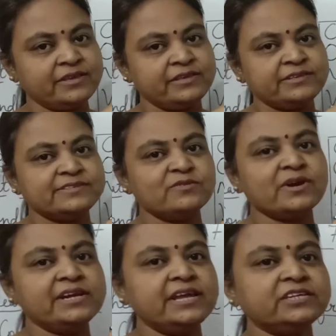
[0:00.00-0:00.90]
So
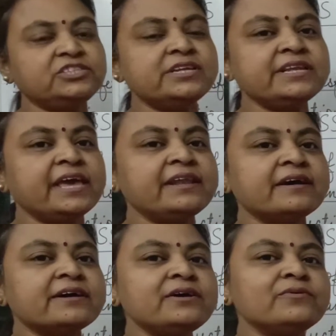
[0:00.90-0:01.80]
conduction can
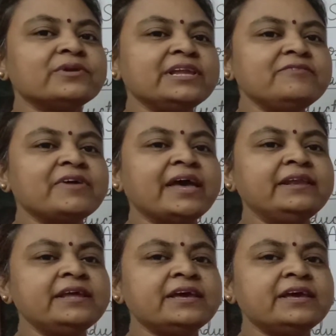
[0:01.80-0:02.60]
occur only when